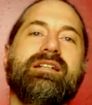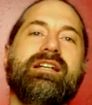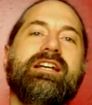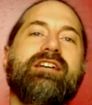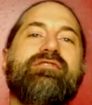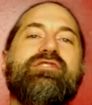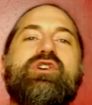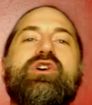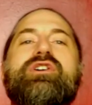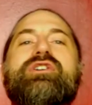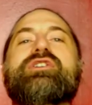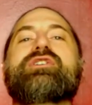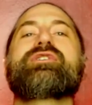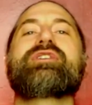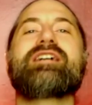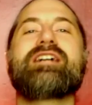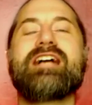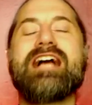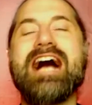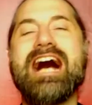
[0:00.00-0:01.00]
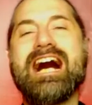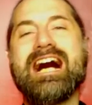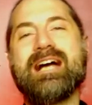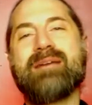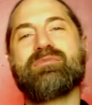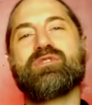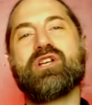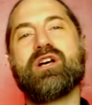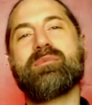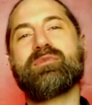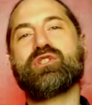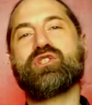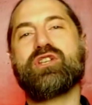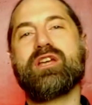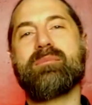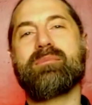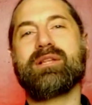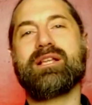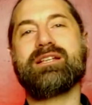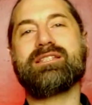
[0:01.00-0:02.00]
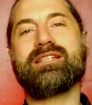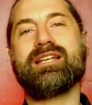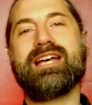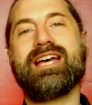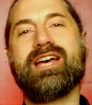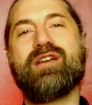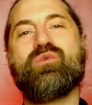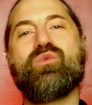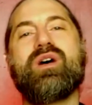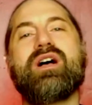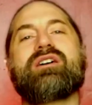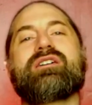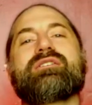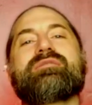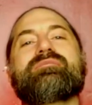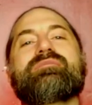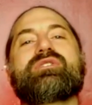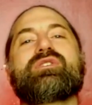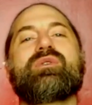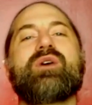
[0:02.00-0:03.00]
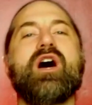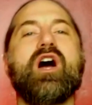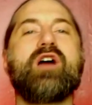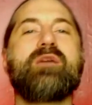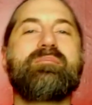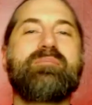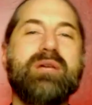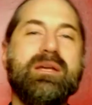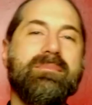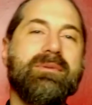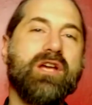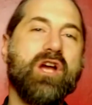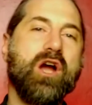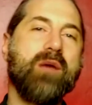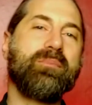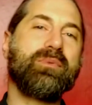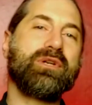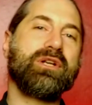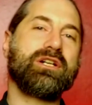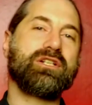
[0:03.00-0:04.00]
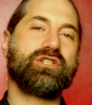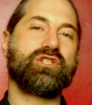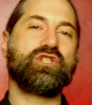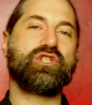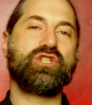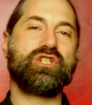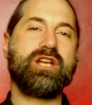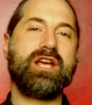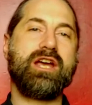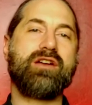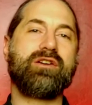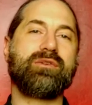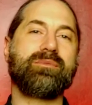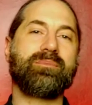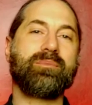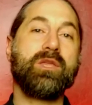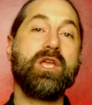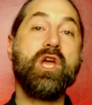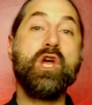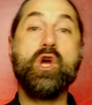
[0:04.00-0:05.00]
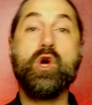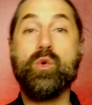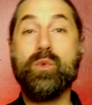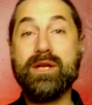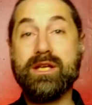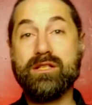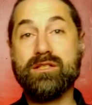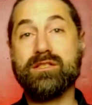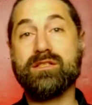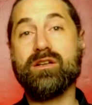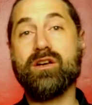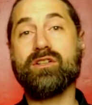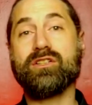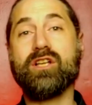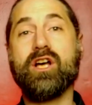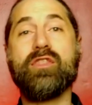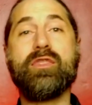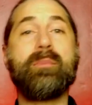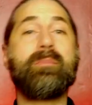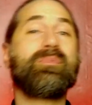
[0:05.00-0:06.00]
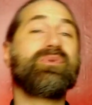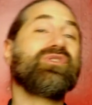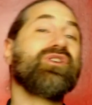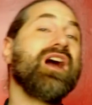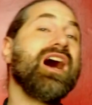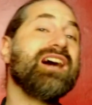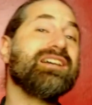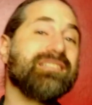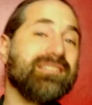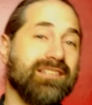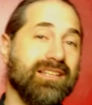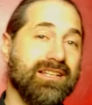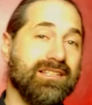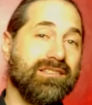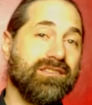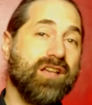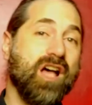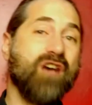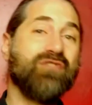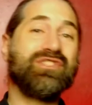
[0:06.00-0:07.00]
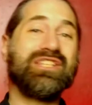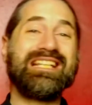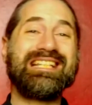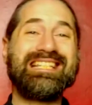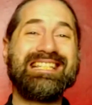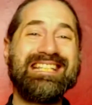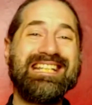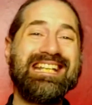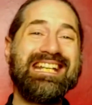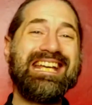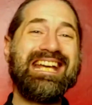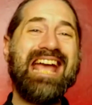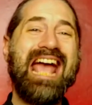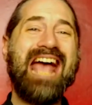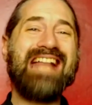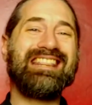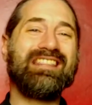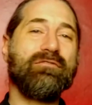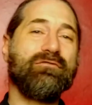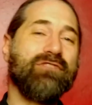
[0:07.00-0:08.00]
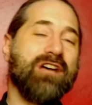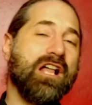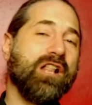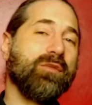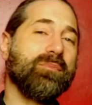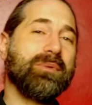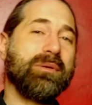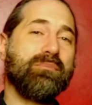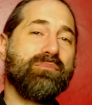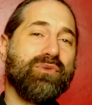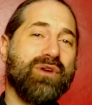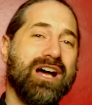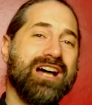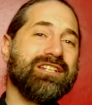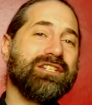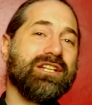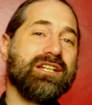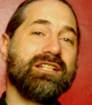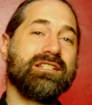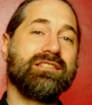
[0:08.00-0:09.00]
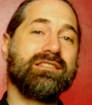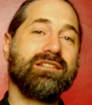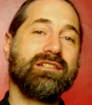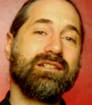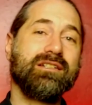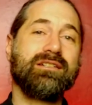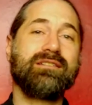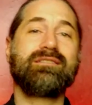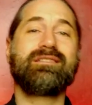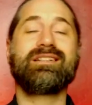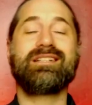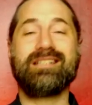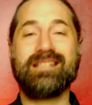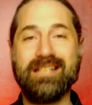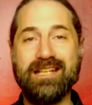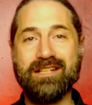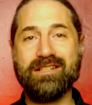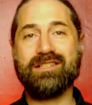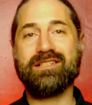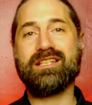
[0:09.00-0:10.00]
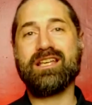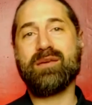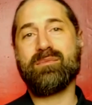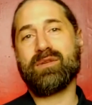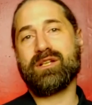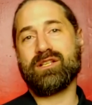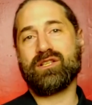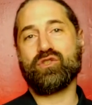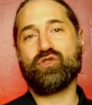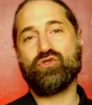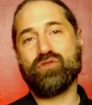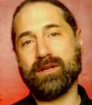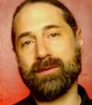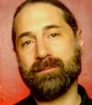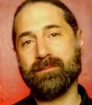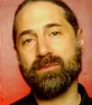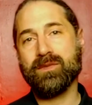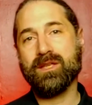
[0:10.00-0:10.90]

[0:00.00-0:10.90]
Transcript: If you're new here, I'm Thomas J. Bellezza, and welcome to our BBR Productions channel. We consult on the process of succeeding and developing projects in the entertainment industry.